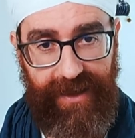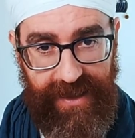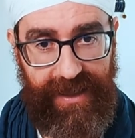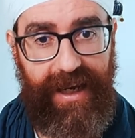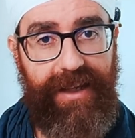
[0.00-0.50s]
there
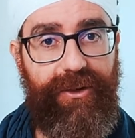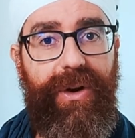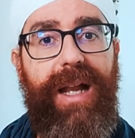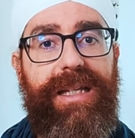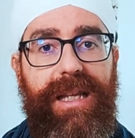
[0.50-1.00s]
is an
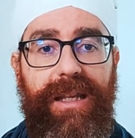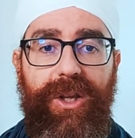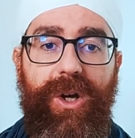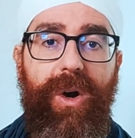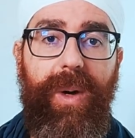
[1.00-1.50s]
entrance and then
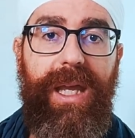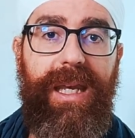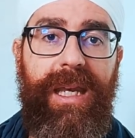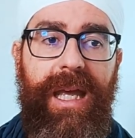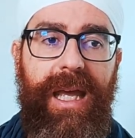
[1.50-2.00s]
you go
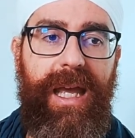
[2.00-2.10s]
in